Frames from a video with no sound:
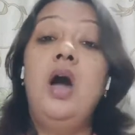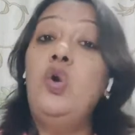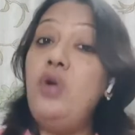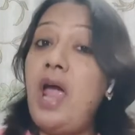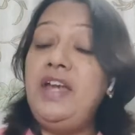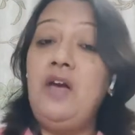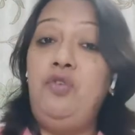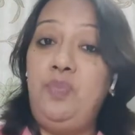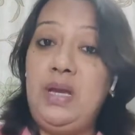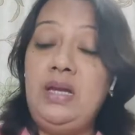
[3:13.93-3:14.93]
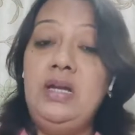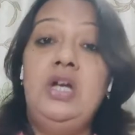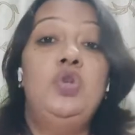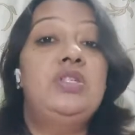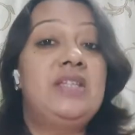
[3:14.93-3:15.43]
A good idea would be
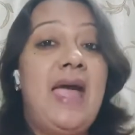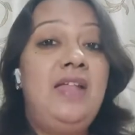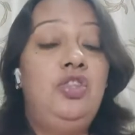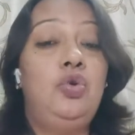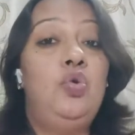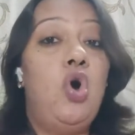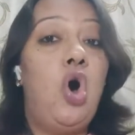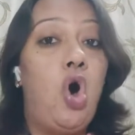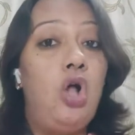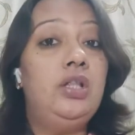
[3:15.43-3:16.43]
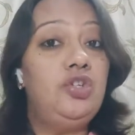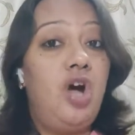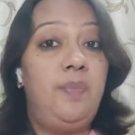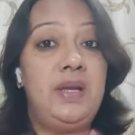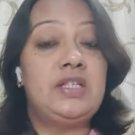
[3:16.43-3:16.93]
to scan through all the
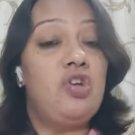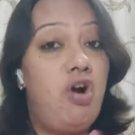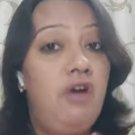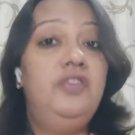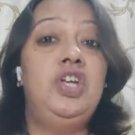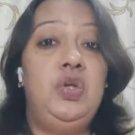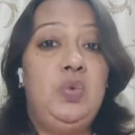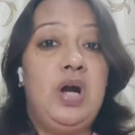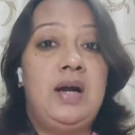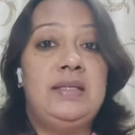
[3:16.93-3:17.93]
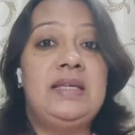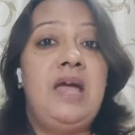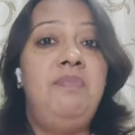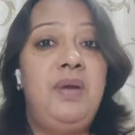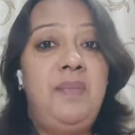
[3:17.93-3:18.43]
topics of the cue cards
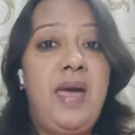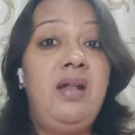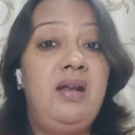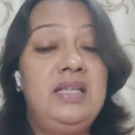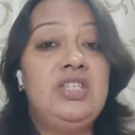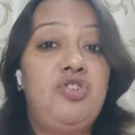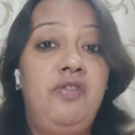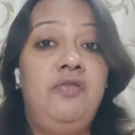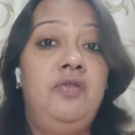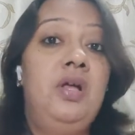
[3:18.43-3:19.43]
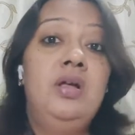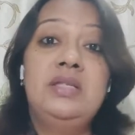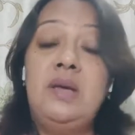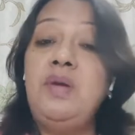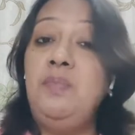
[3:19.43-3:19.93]
and prepare a list of
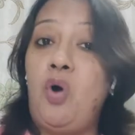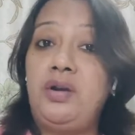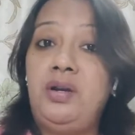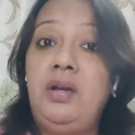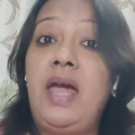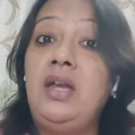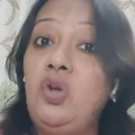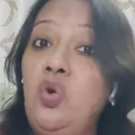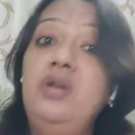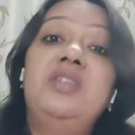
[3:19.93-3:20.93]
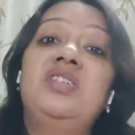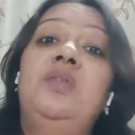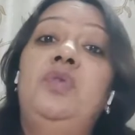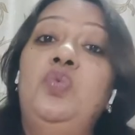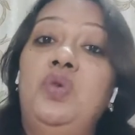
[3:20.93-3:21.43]
some important and good
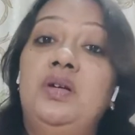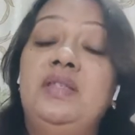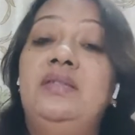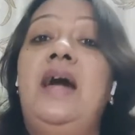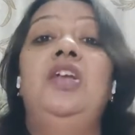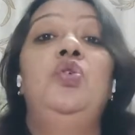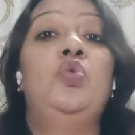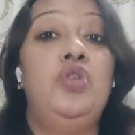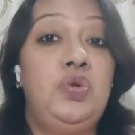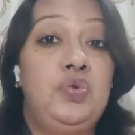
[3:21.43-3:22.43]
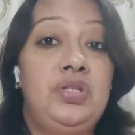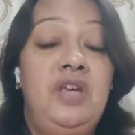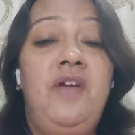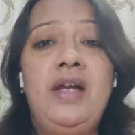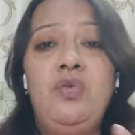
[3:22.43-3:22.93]
descriptive words that you could use.
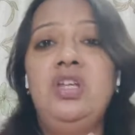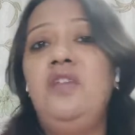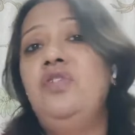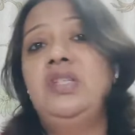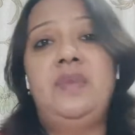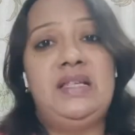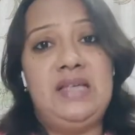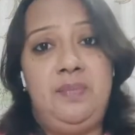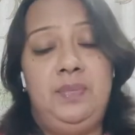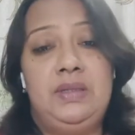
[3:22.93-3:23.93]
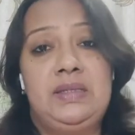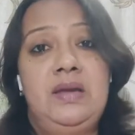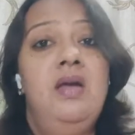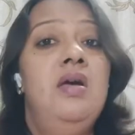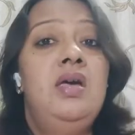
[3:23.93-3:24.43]
If I could give you some
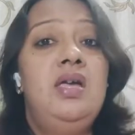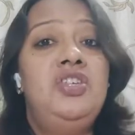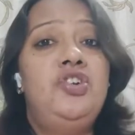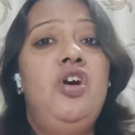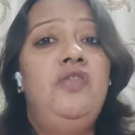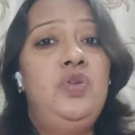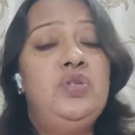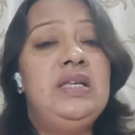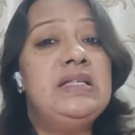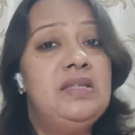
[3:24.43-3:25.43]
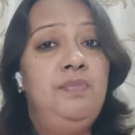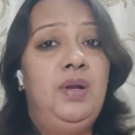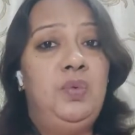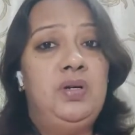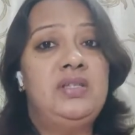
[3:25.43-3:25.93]
examples, instead of using
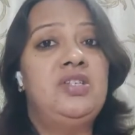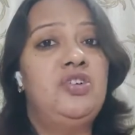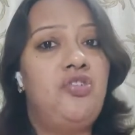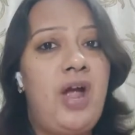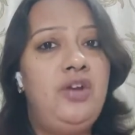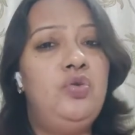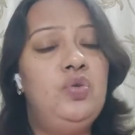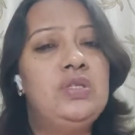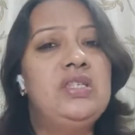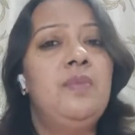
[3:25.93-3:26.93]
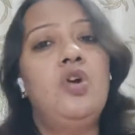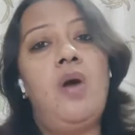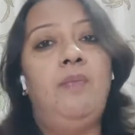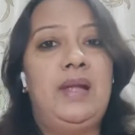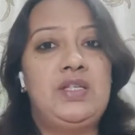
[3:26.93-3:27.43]
simple words, try to use some
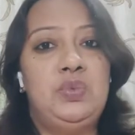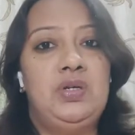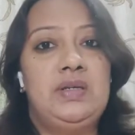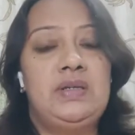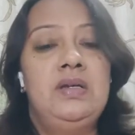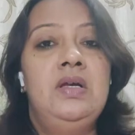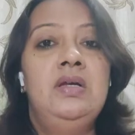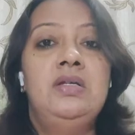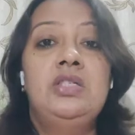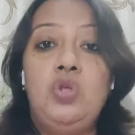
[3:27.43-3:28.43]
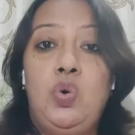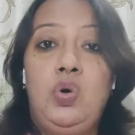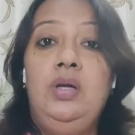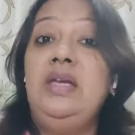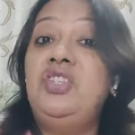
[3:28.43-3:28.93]
complex words.
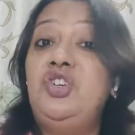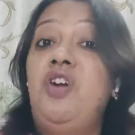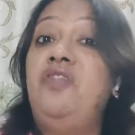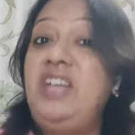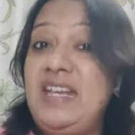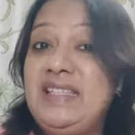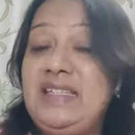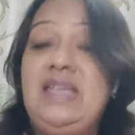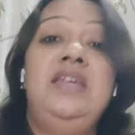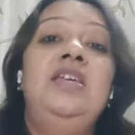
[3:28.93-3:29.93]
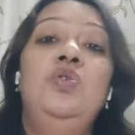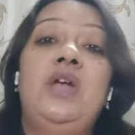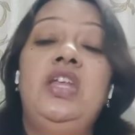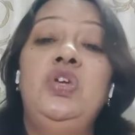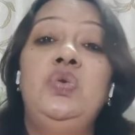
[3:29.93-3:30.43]
So instead of tasty, you
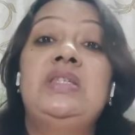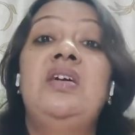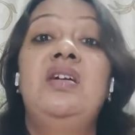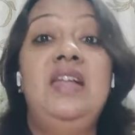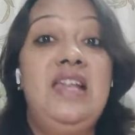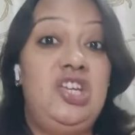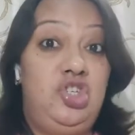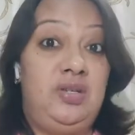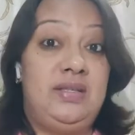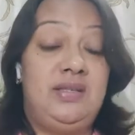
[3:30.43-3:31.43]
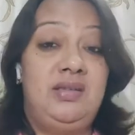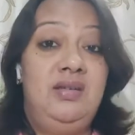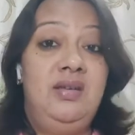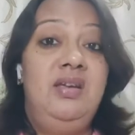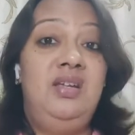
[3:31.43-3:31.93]
can use delicious.
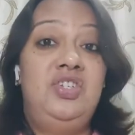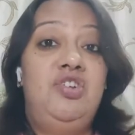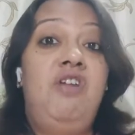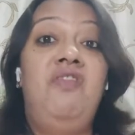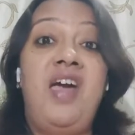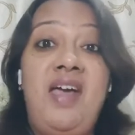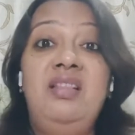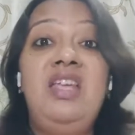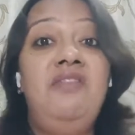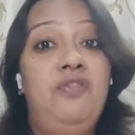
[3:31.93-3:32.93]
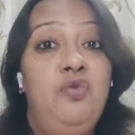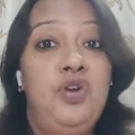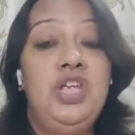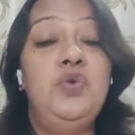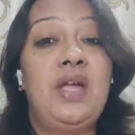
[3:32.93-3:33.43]
Instead of healthy
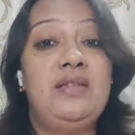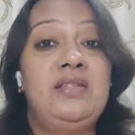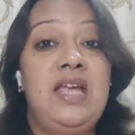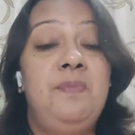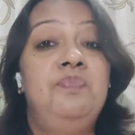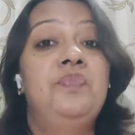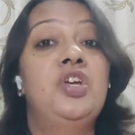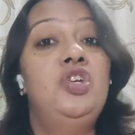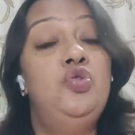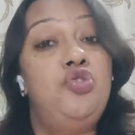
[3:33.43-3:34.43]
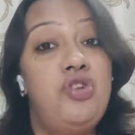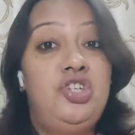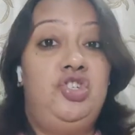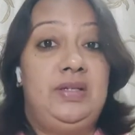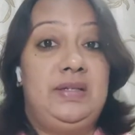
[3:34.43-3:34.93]
food, you can say
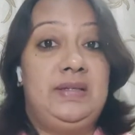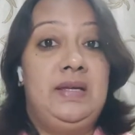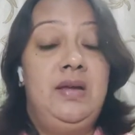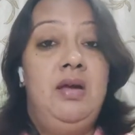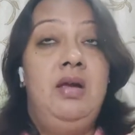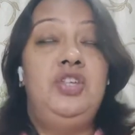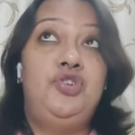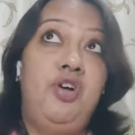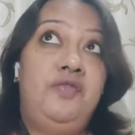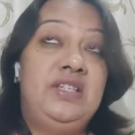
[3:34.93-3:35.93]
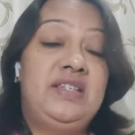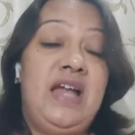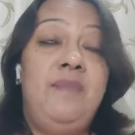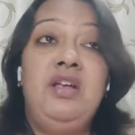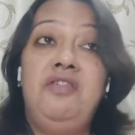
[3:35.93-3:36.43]
nutritious. Instead of
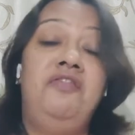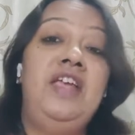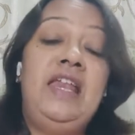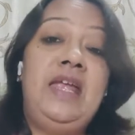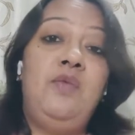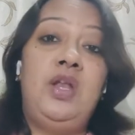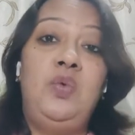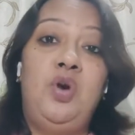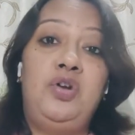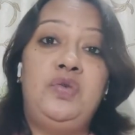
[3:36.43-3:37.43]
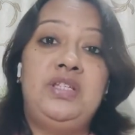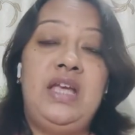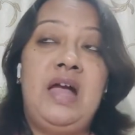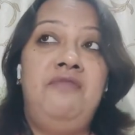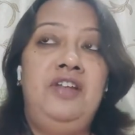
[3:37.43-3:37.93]
describing a feeling when you want to
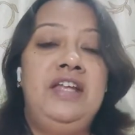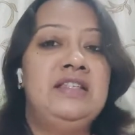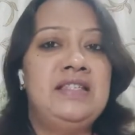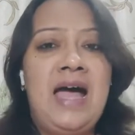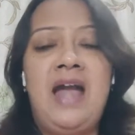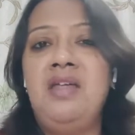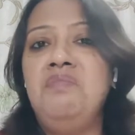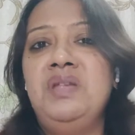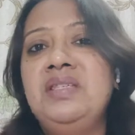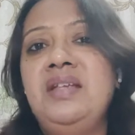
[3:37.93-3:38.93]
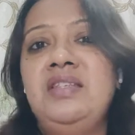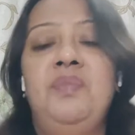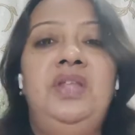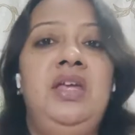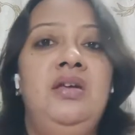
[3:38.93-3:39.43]
say I'm feeling sad and missing
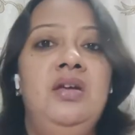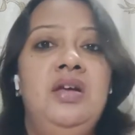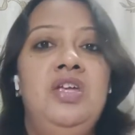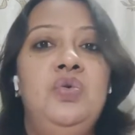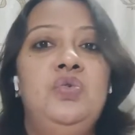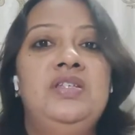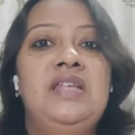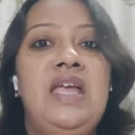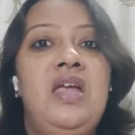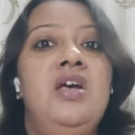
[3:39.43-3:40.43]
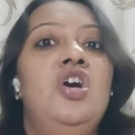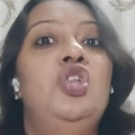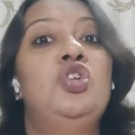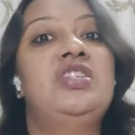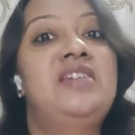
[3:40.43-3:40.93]
something, you could say
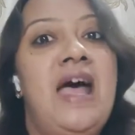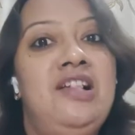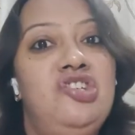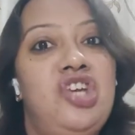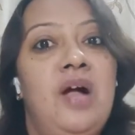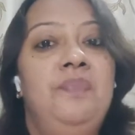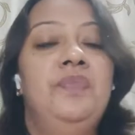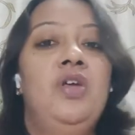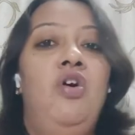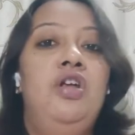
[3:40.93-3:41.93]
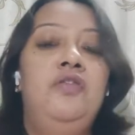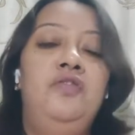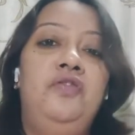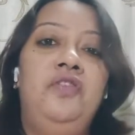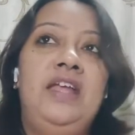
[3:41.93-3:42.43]
nostalgia. Or
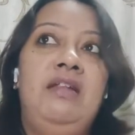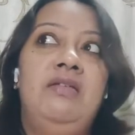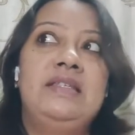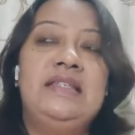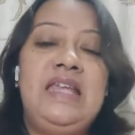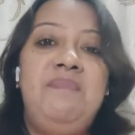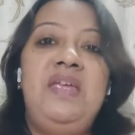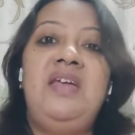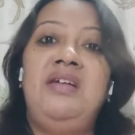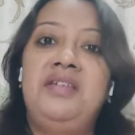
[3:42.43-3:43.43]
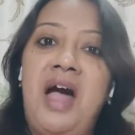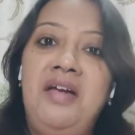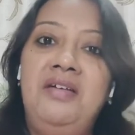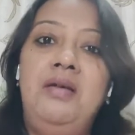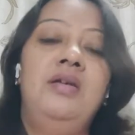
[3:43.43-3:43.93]
if you feel sleepy and
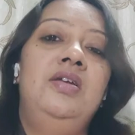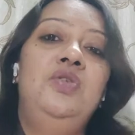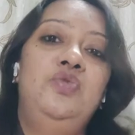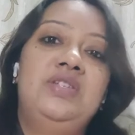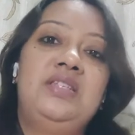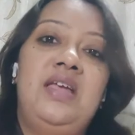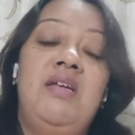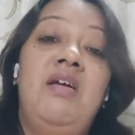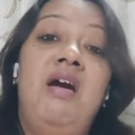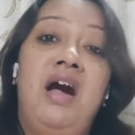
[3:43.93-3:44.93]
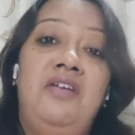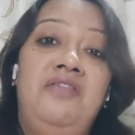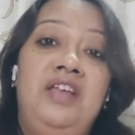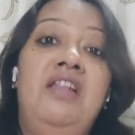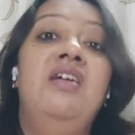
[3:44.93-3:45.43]
tired, you could say I
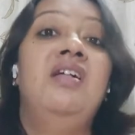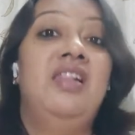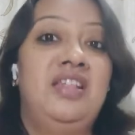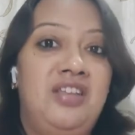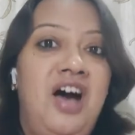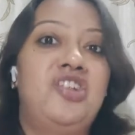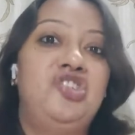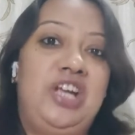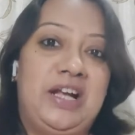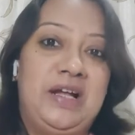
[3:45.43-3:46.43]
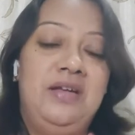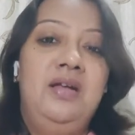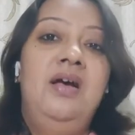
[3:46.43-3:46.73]
feel lethargic.